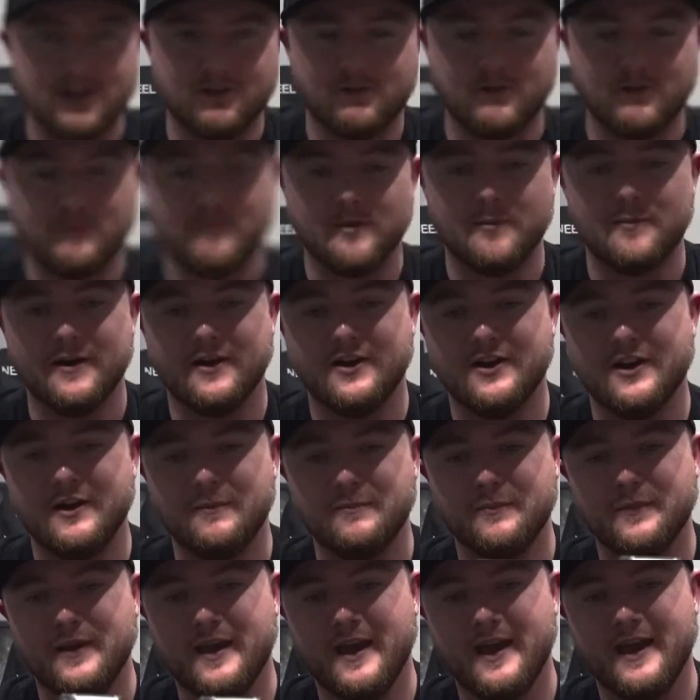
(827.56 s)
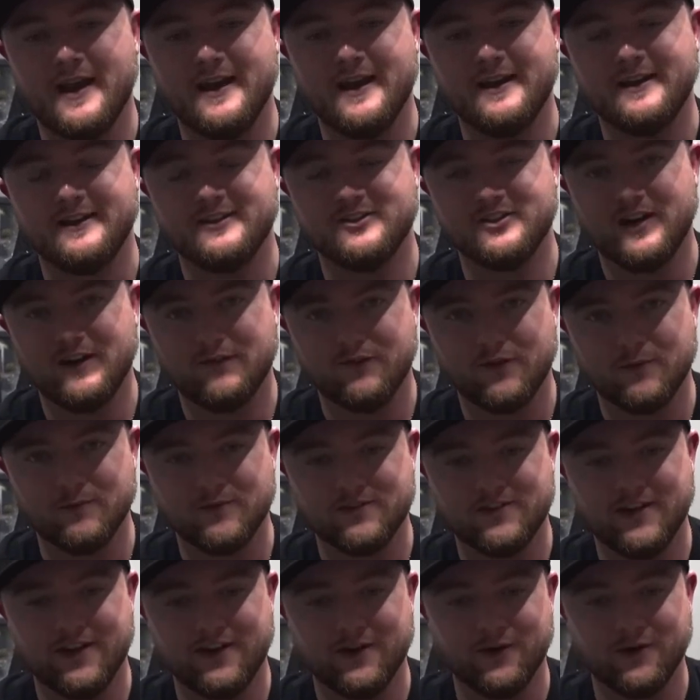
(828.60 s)
for him to pick it up and excited for him
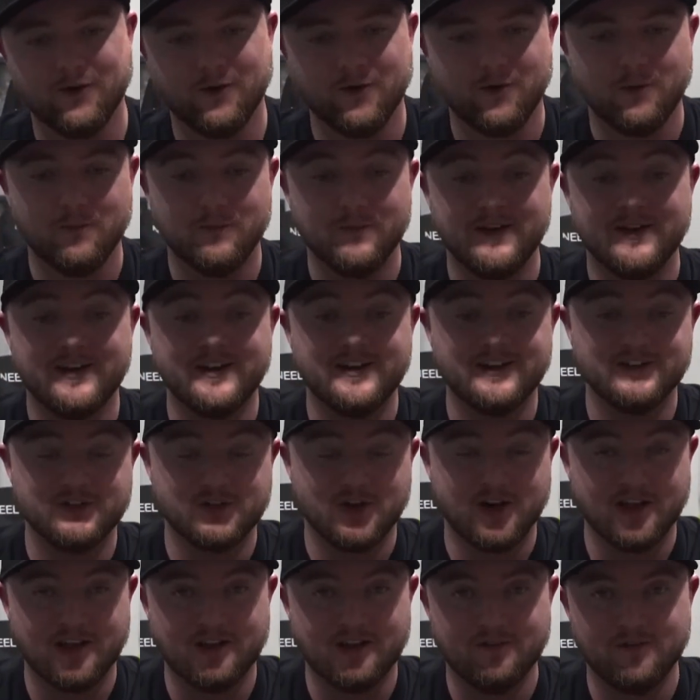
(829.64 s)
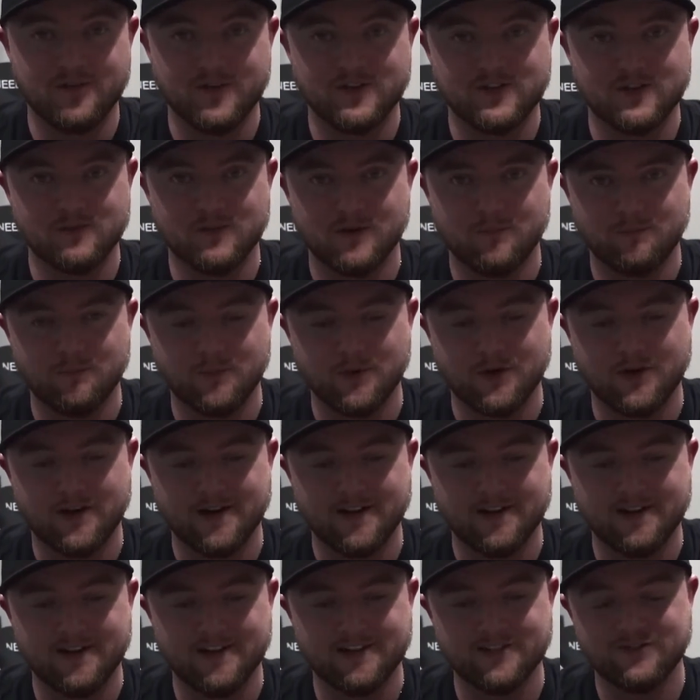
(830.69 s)
to take it home. Trying to convince him to put
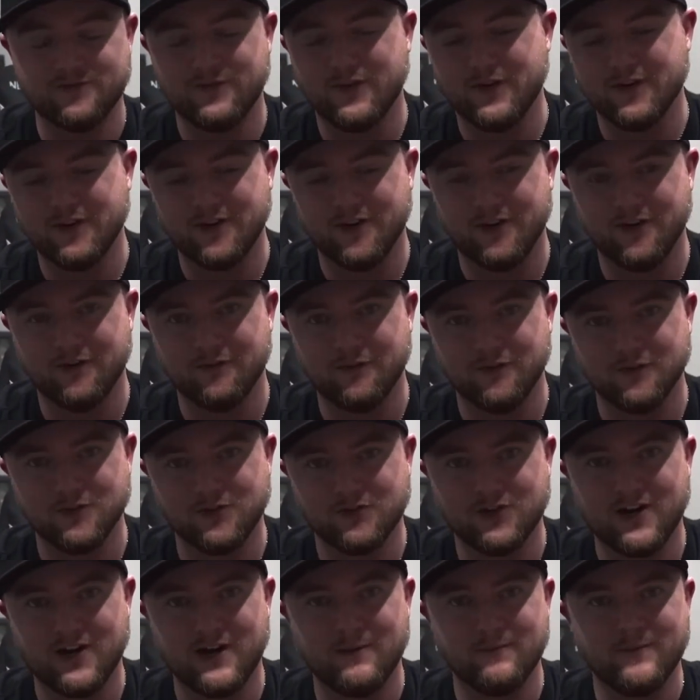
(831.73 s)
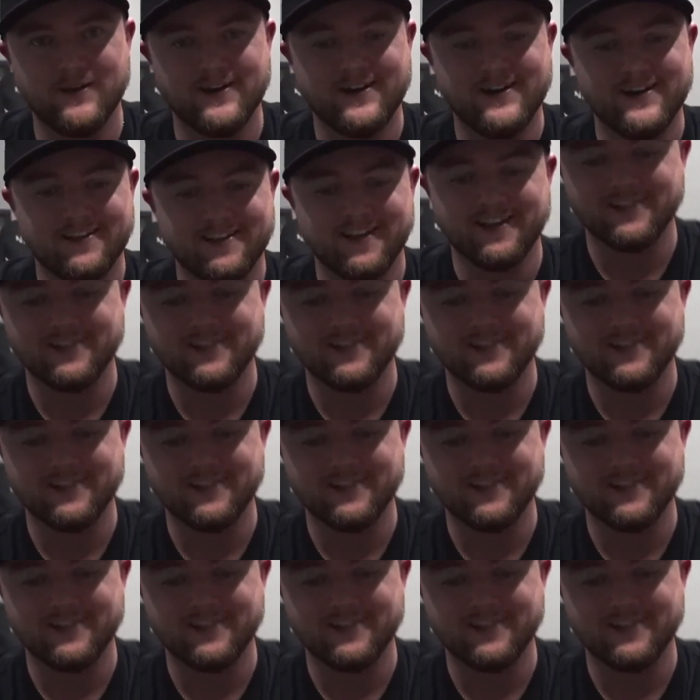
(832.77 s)
on a nice, fun, colorful strap. That's